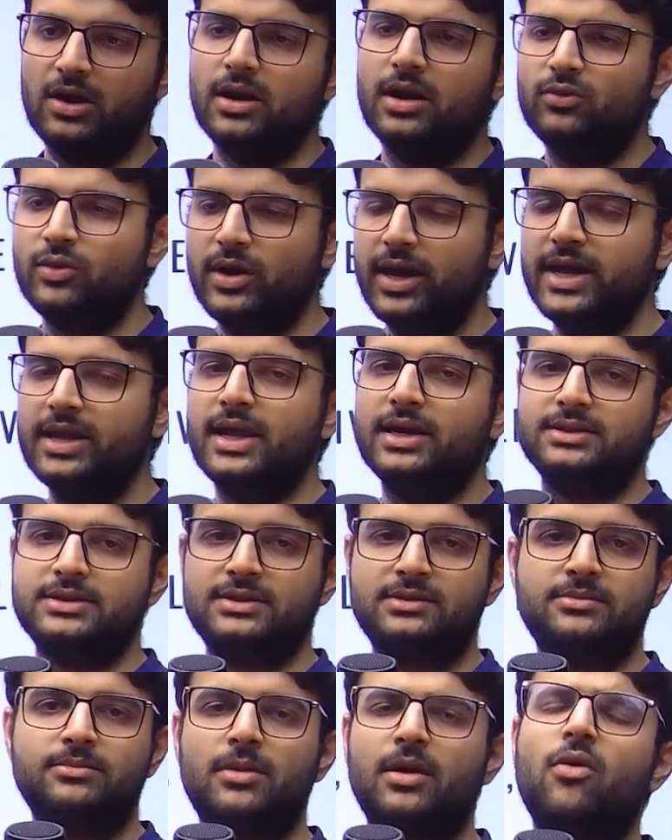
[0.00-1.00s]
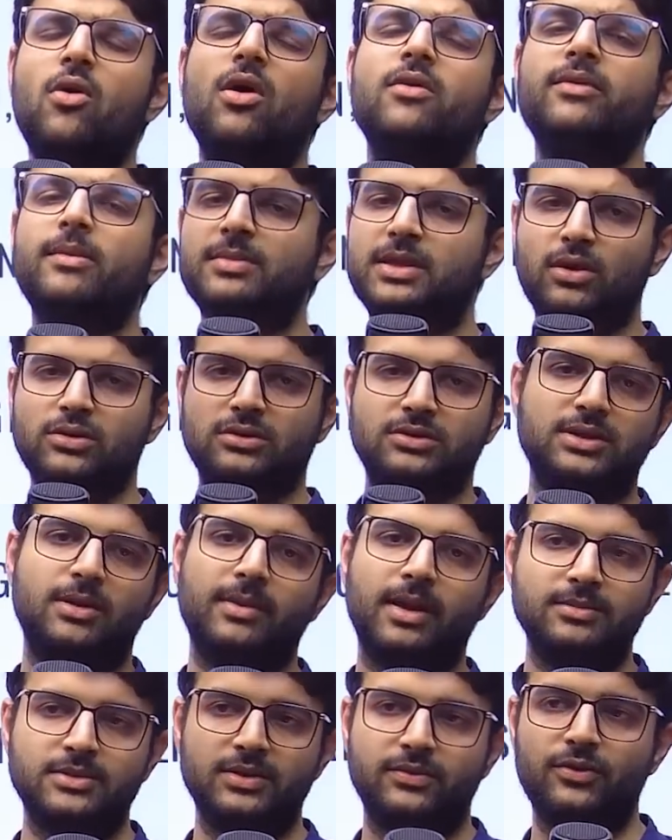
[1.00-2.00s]
Today, that's or Web3 also
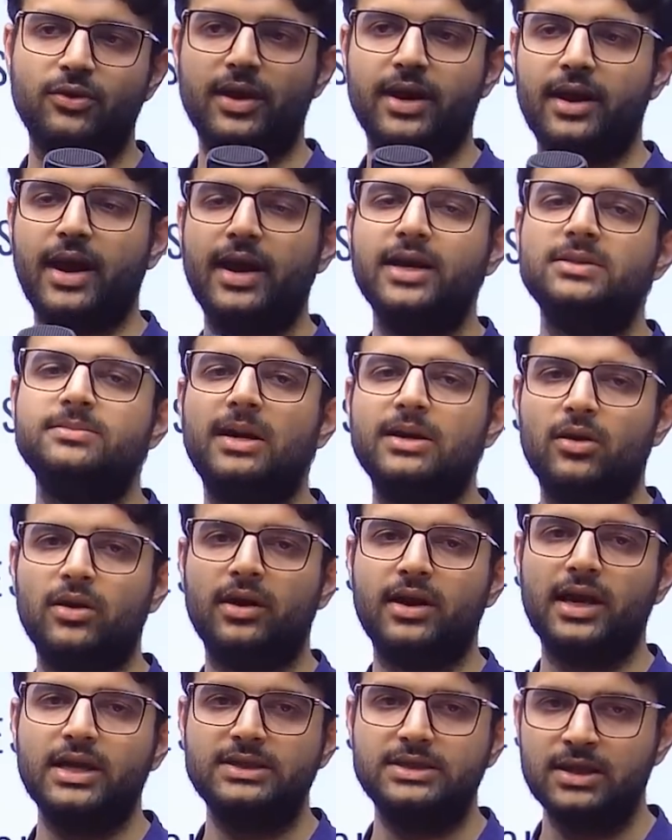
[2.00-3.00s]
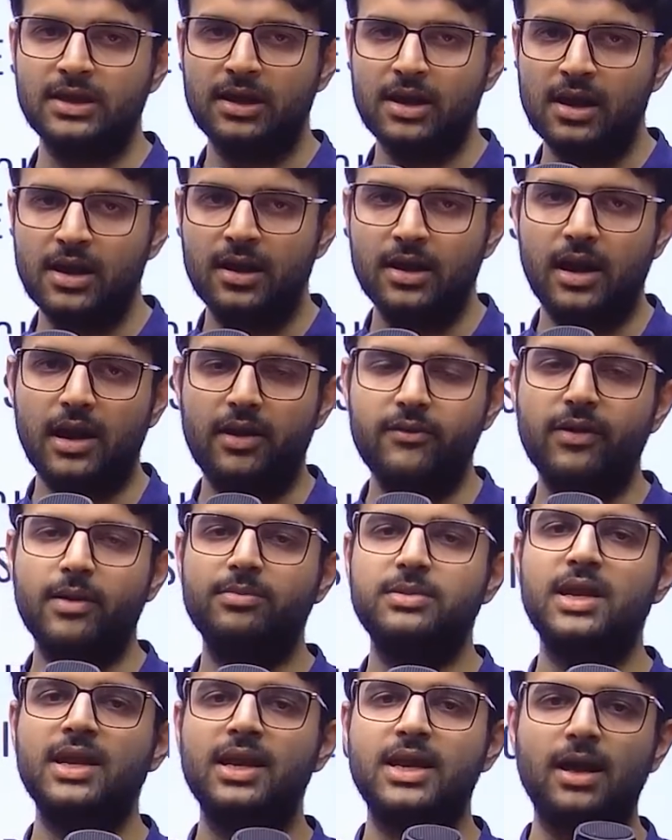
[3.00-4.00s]
sometimes. If you can write smart contracts, a
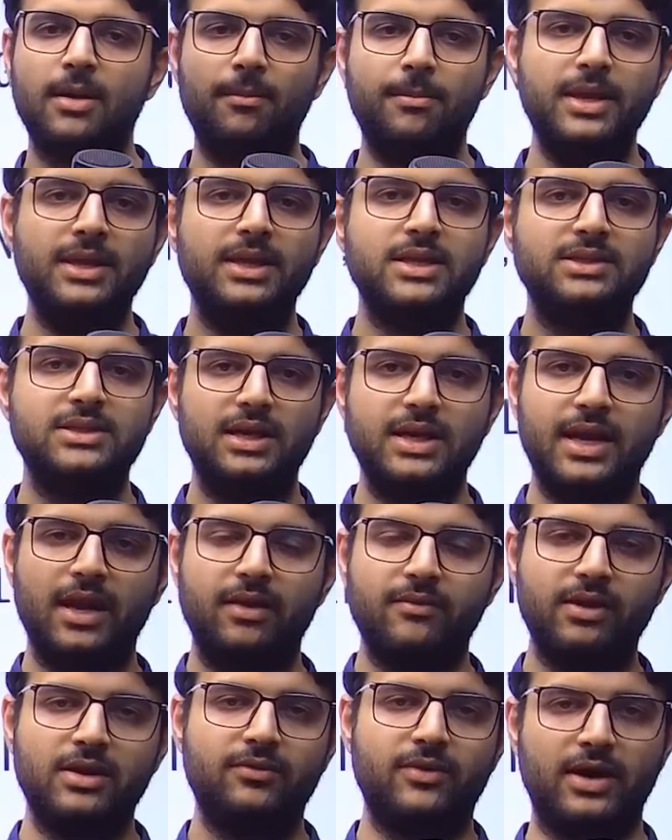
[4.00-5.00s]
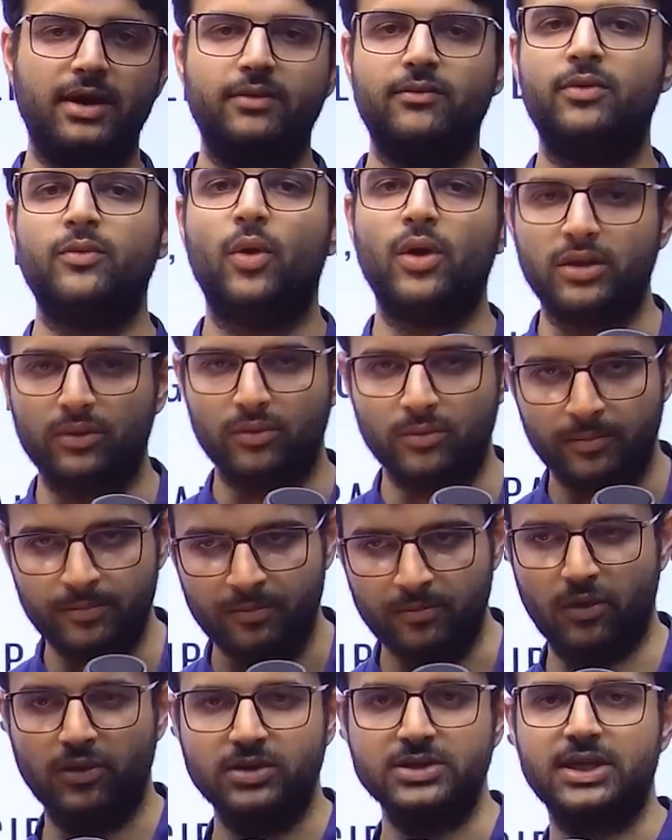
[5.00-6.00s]
Web3 company that's really heavily funded would want you
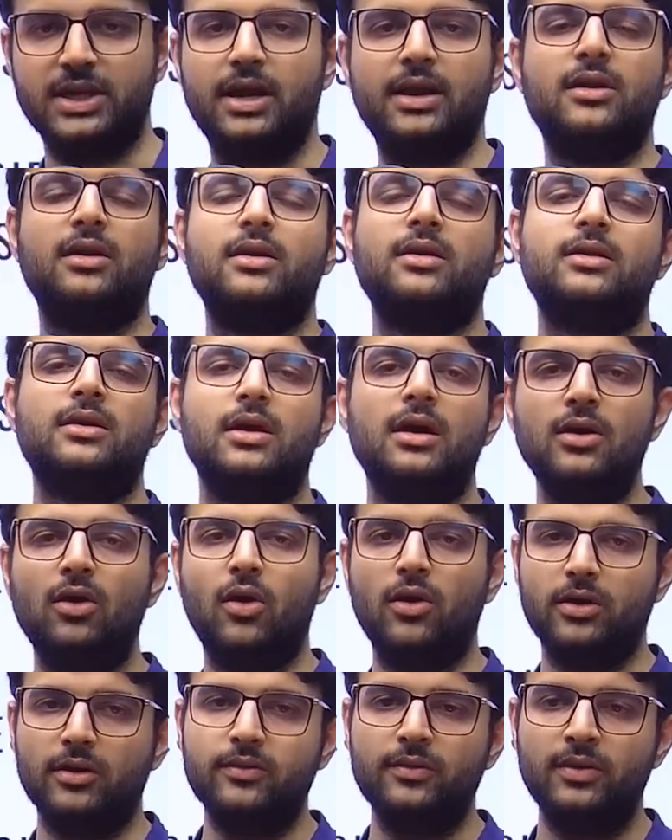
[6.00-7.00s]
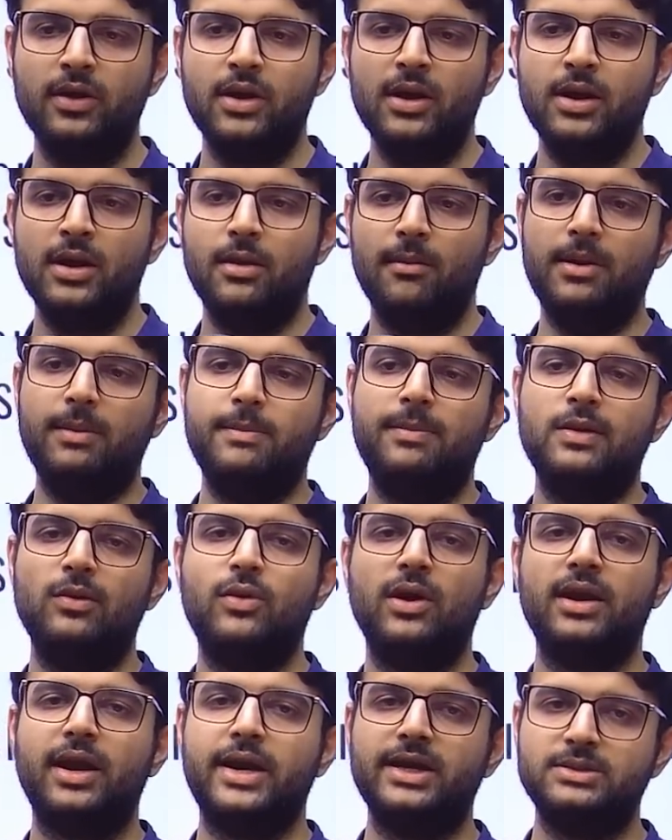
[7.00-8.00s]
because there are a lot of people who
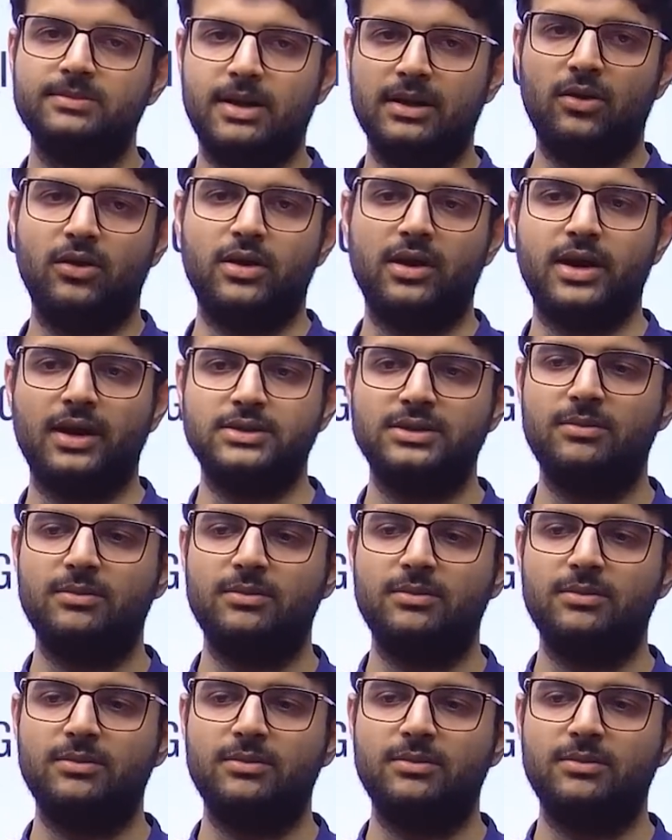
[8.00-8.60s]
can write smart contracts.